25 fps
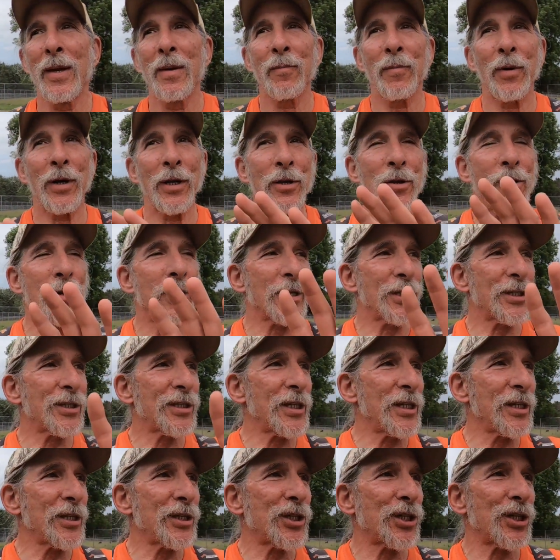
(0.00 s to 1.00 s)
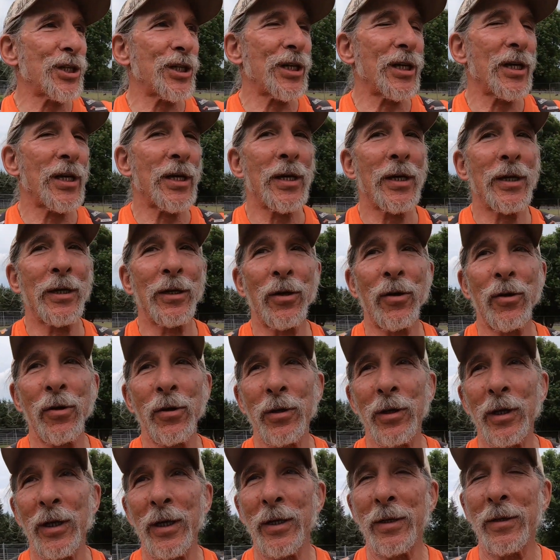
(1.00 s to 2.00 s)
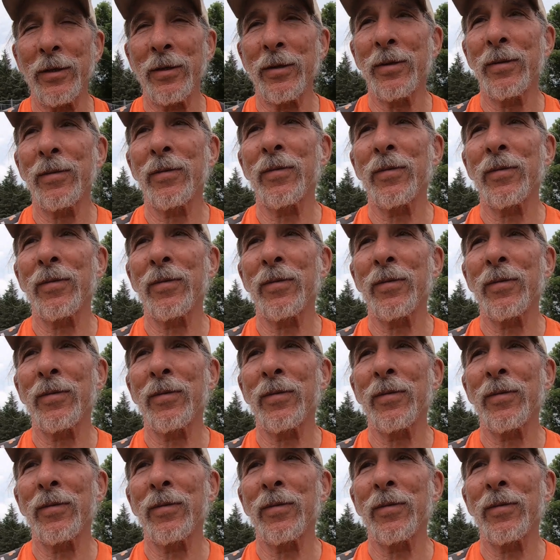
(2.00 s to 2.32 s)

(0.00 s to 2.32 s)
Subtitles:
But you can see Qi in Kirlian